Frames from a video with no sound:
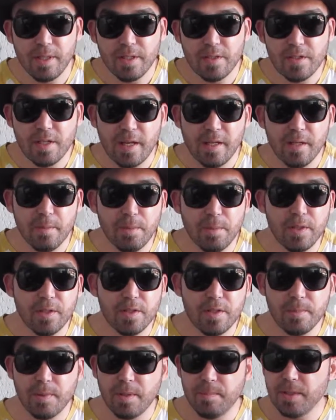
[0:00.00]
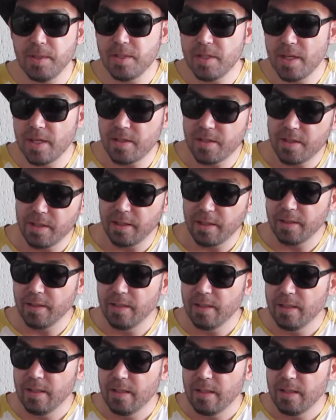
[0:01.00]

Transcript: excited because I'm going to be tasting